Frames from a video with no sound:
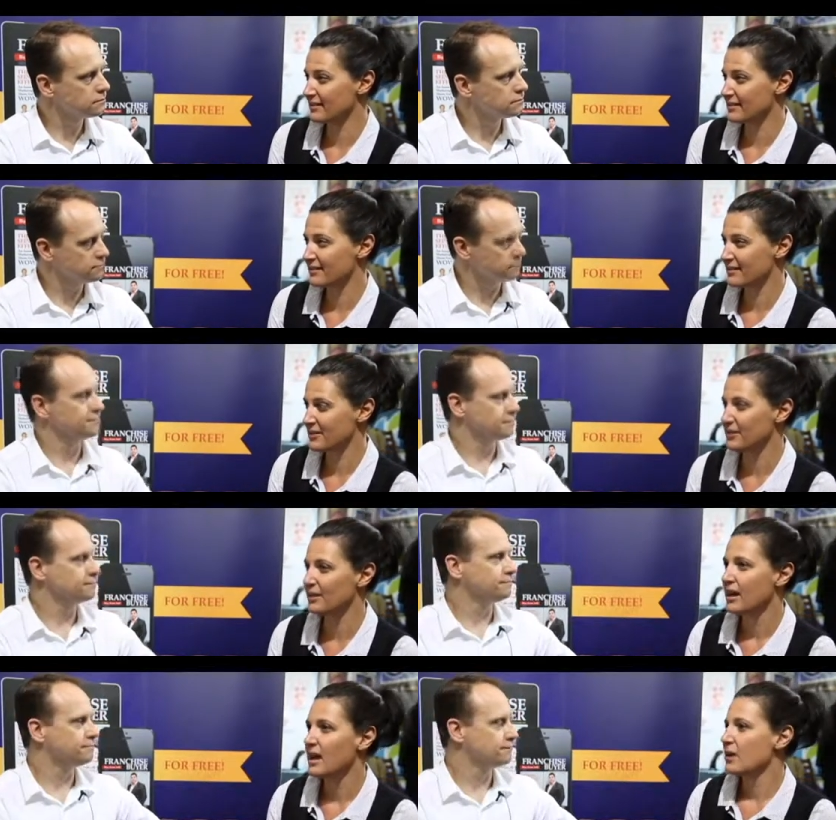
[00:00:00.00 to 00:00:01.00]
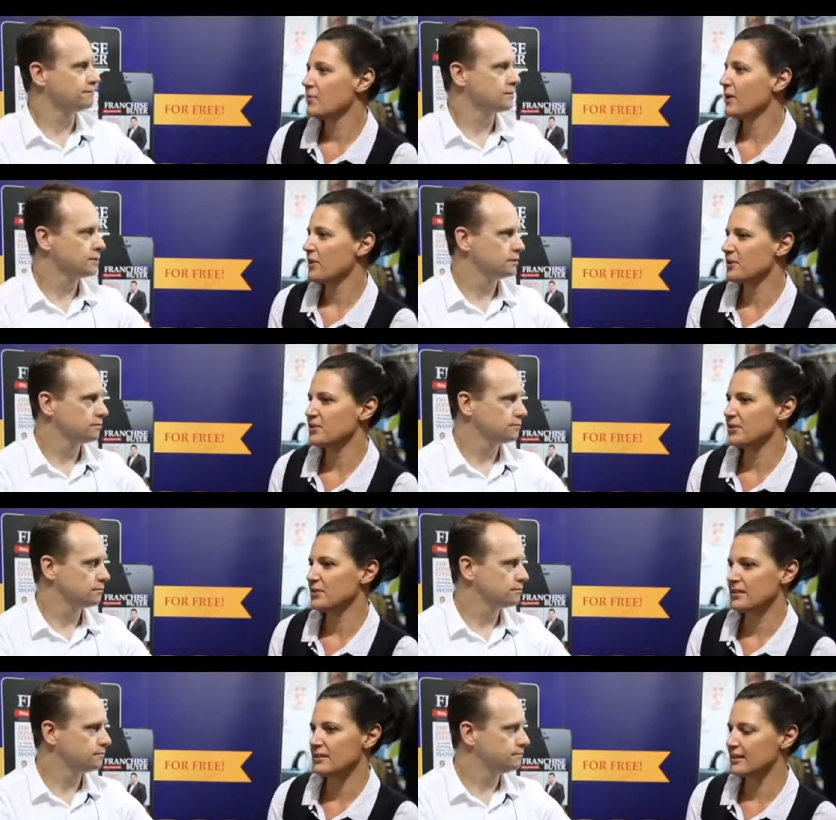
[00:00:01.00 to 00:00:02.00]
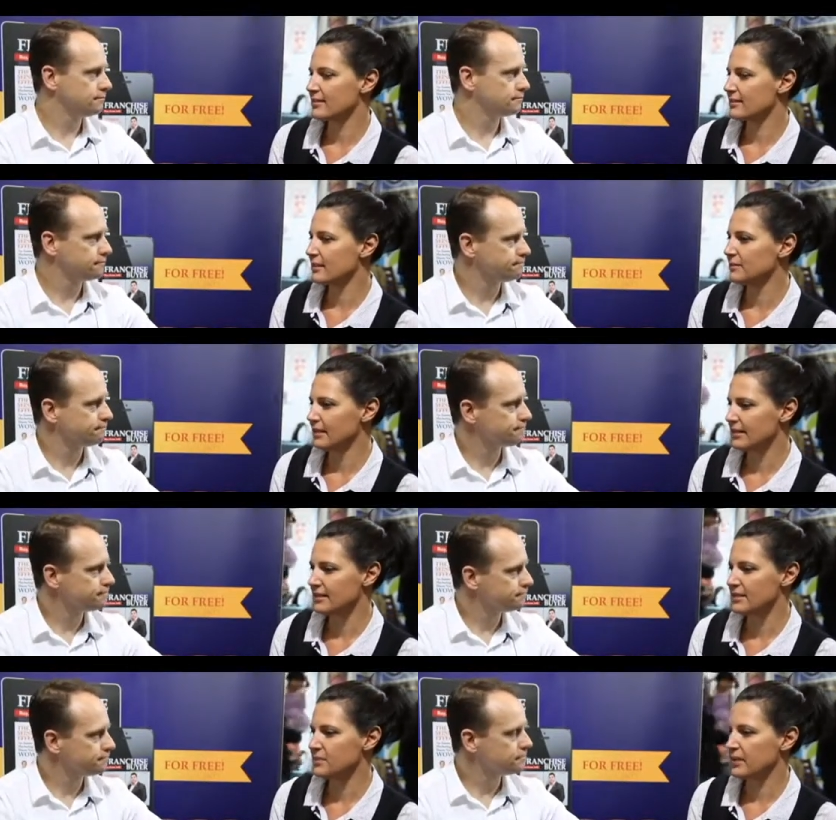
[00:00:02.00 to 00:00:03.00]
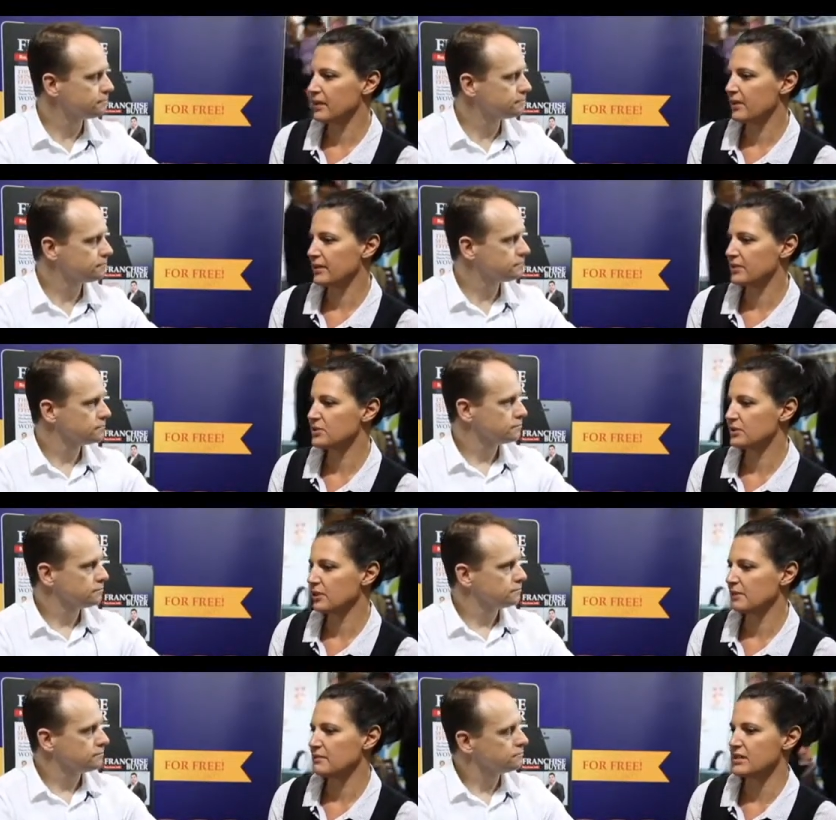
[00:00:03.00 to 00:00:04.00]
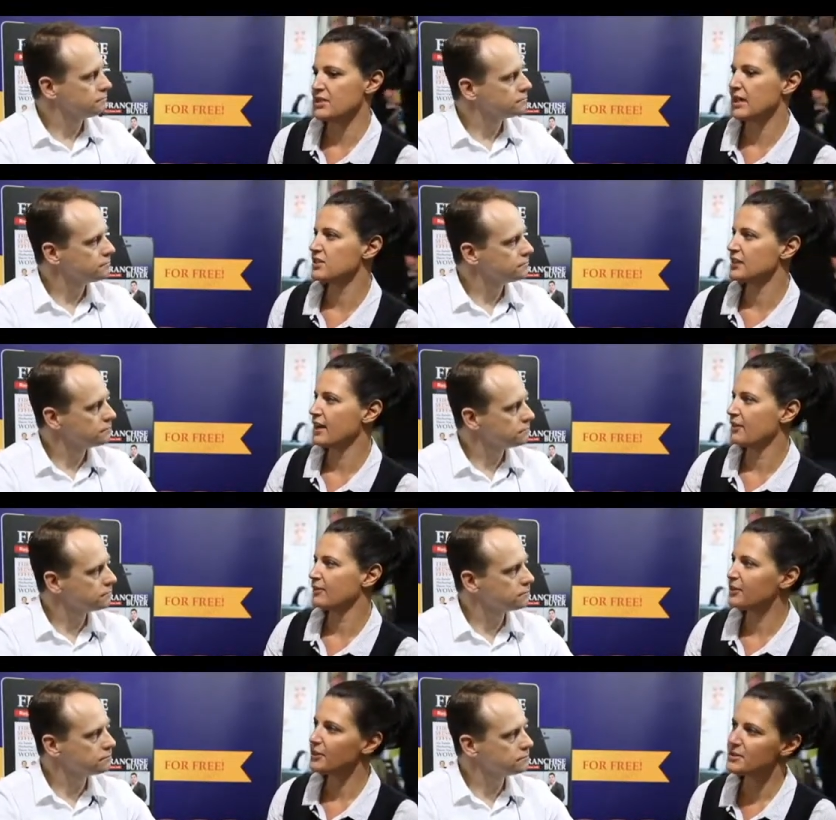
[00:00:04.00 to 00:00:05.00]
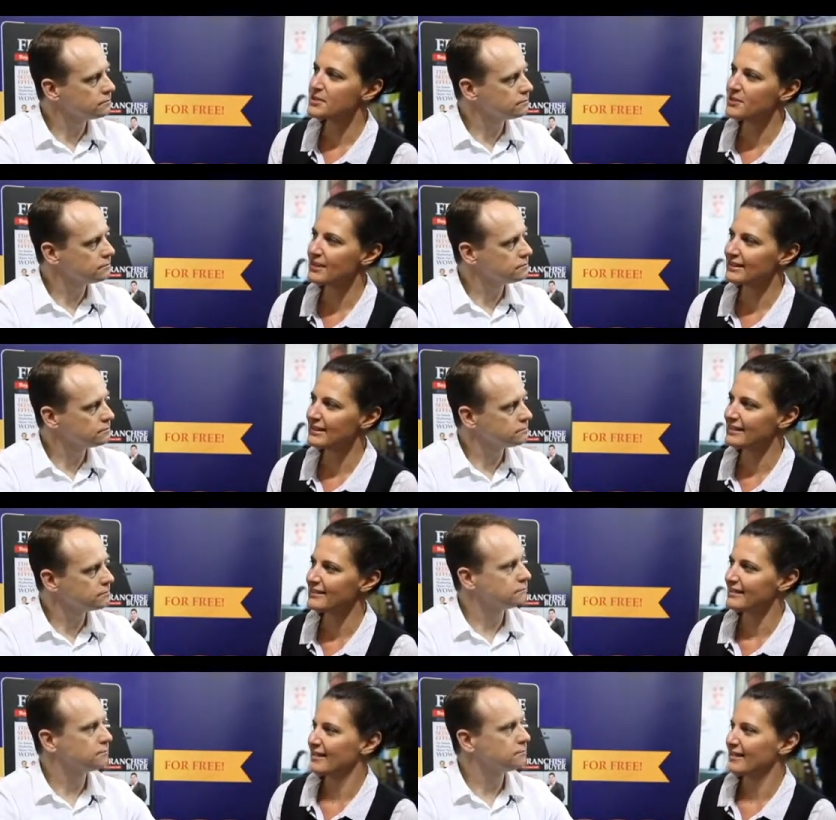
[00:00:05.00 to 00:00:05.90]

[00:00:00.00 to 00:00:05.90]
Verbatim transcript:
Speaker 1: Mm. So we're going to, in the next couple of years, we're going to be changing our logo slightly,